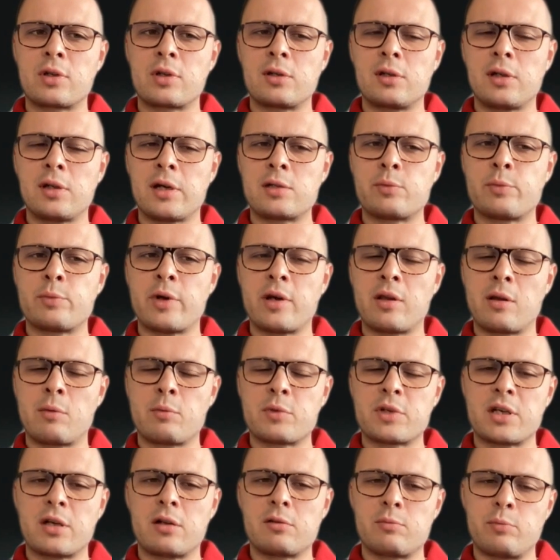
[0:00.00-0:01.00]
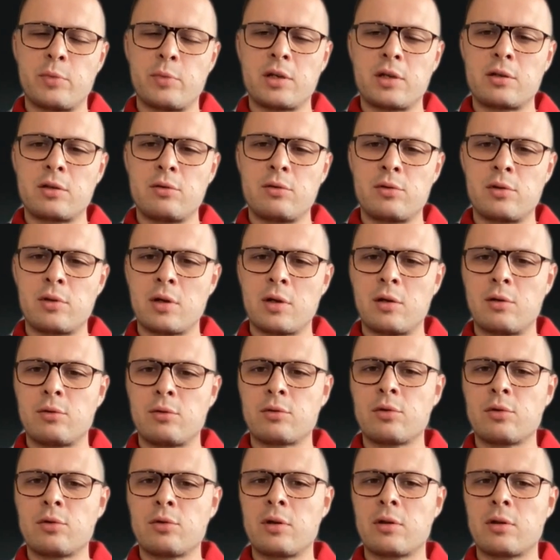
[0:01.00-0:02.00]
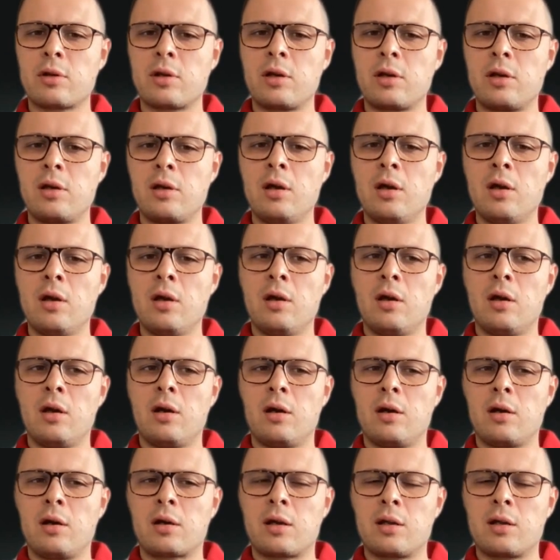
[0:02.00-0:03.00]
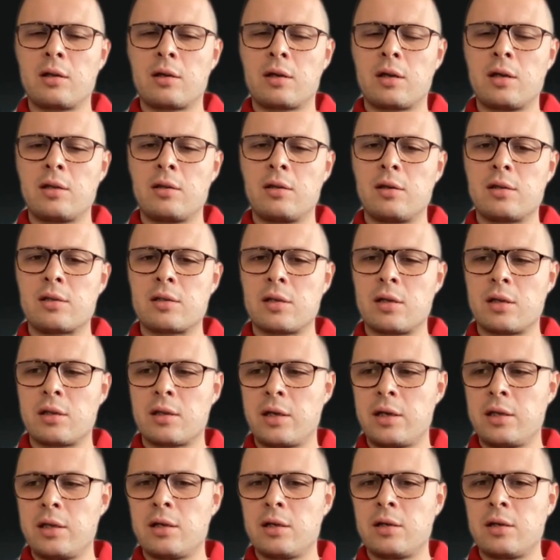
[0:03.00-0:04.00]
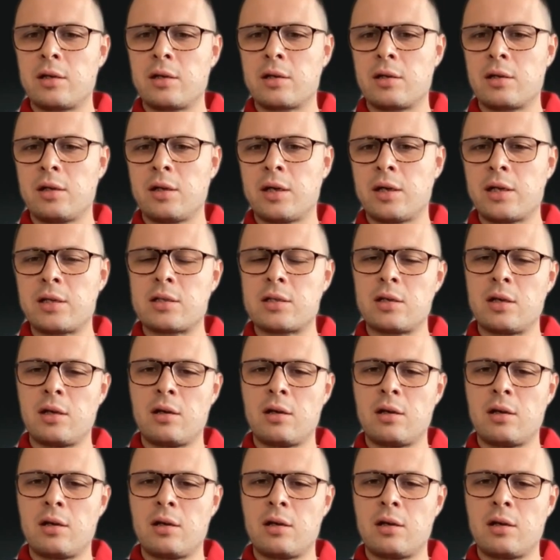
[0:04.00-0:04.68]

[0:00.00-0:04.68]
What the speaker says: analyze by themselves, but using our token, they can get this data analyzed.